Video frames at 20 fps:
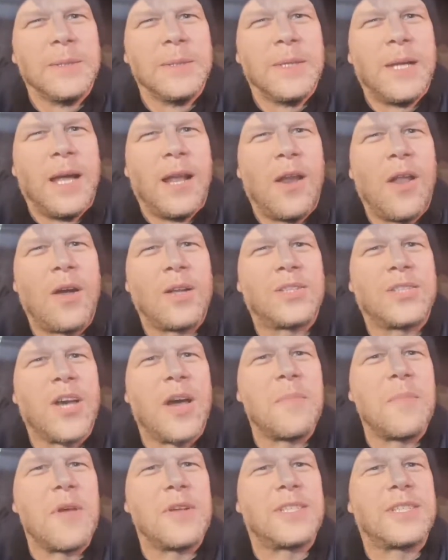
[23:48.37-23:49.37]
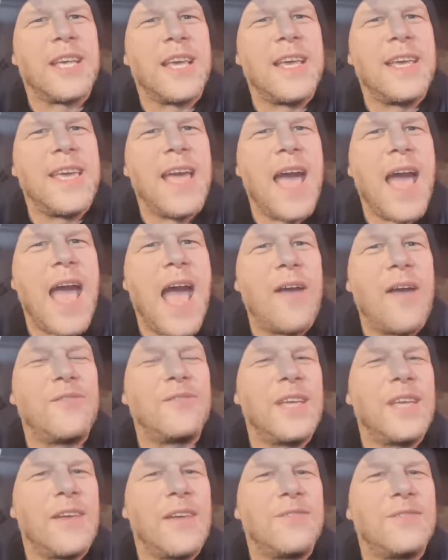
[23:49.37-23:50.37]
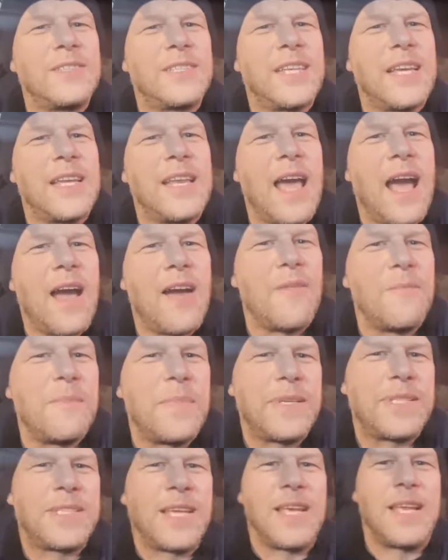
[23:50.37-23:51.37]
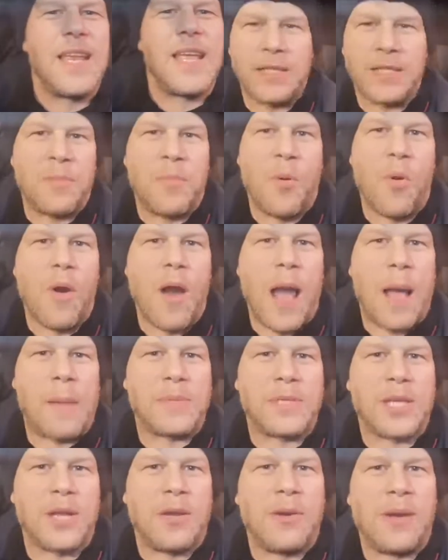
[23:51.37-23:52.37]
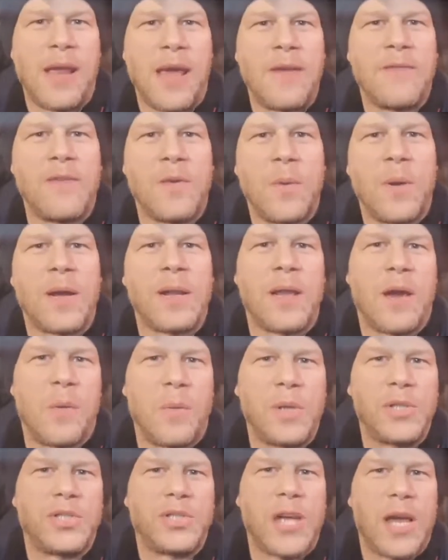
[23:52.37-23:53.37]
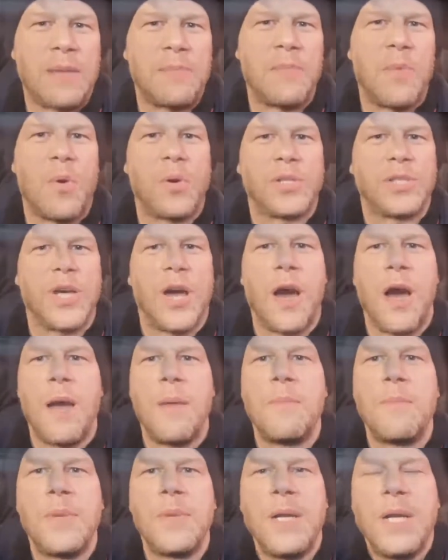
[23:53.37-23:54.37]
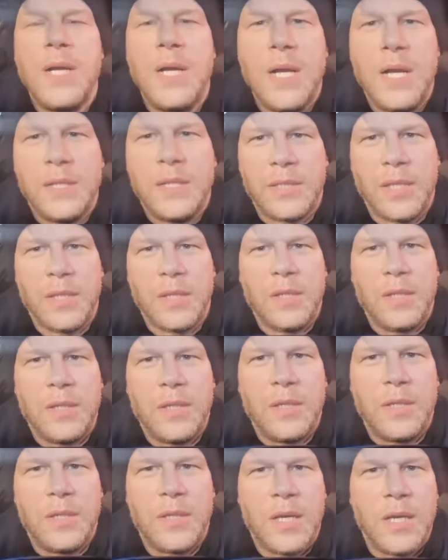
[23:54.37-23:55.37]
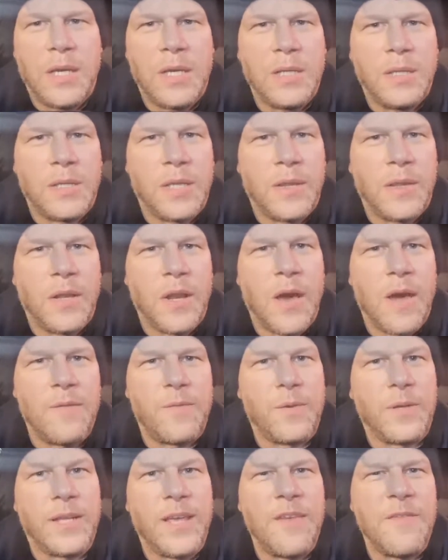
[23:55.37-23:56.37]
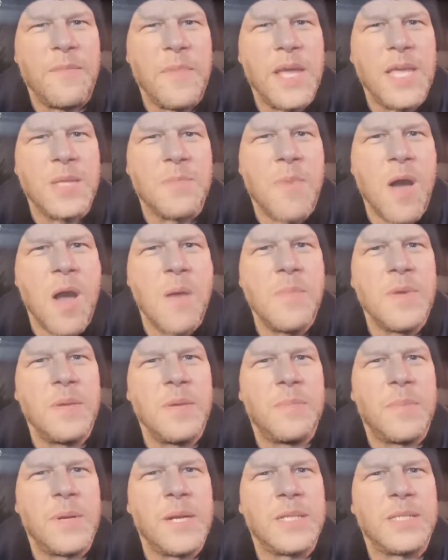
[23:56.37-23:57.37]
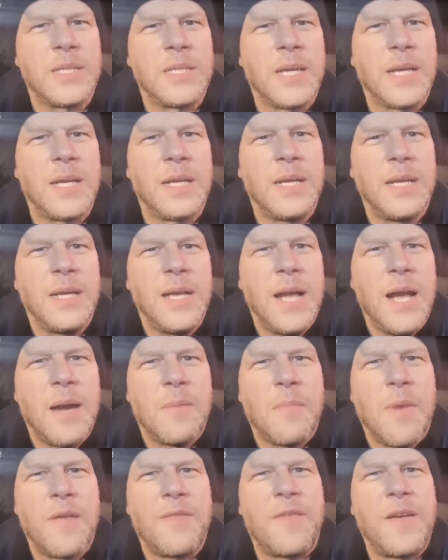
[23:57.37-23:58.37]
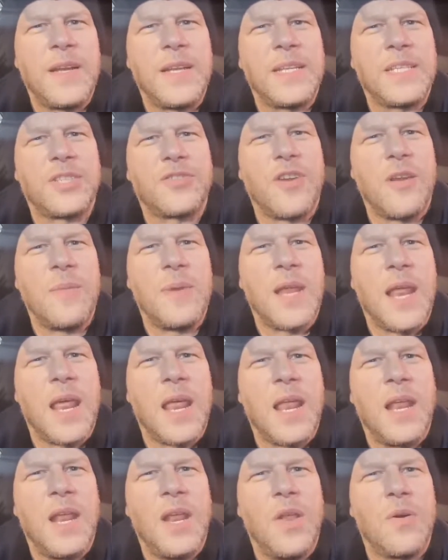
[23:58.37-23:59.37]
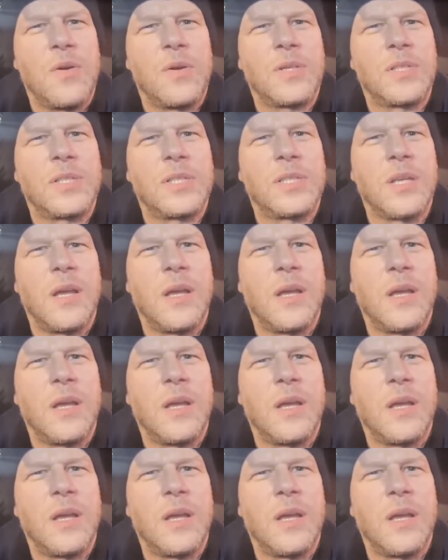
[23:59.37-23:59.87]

Long time no see. Yeah, I haven't seen you. For absolutely everyone. I wish I had more time than life would give me at the moment, but my friend is streaming it and it looks